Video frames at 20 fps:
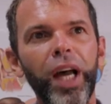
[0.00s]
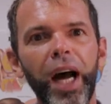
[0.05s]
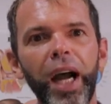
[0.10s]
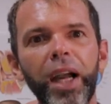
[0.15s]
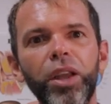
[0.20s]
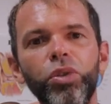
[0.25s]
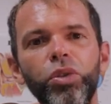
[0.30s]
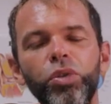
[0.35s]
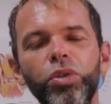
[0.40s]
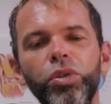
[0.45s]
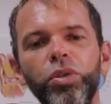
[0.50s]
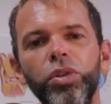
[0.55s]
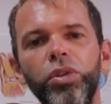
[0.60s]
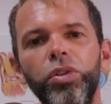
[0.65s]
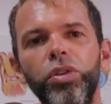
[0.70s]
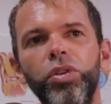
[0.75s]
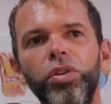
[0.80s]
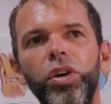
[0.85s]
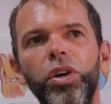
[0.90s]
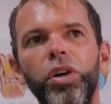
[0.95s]
I do
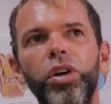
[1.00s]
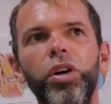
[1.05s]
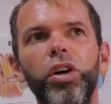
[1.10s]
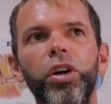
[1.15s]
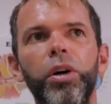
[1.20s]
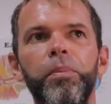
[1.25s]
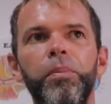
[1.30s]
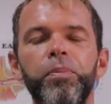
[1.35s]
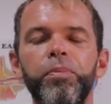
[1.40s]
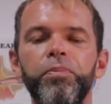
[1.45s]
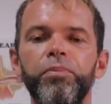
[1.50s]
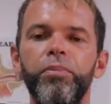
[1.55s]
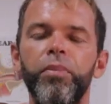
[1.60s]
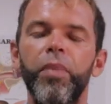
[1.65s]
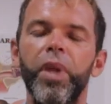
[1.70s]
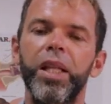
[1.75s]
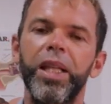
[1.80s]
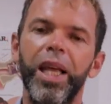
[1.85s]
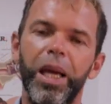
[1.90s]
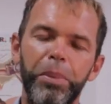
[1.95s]
it?
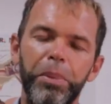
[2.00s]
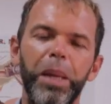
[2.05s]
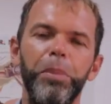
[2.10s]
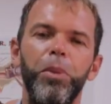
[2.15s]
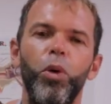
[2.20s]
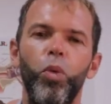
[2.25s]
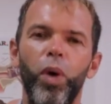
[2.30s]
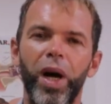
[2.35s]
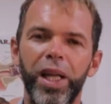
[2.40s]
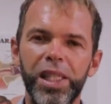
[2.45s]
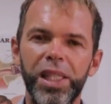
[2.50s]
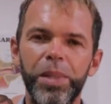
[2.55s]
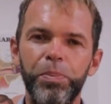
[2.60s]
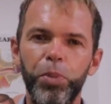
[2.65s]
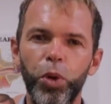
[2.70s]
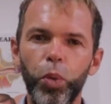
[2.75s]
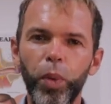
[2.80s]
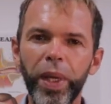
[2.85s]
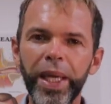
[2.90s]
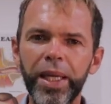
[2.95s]
Like maybe once
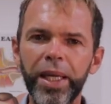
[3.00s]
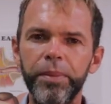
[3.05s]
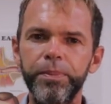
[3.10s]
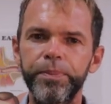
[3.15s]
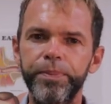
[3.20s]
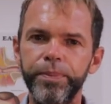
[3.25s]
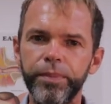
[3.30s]
per week.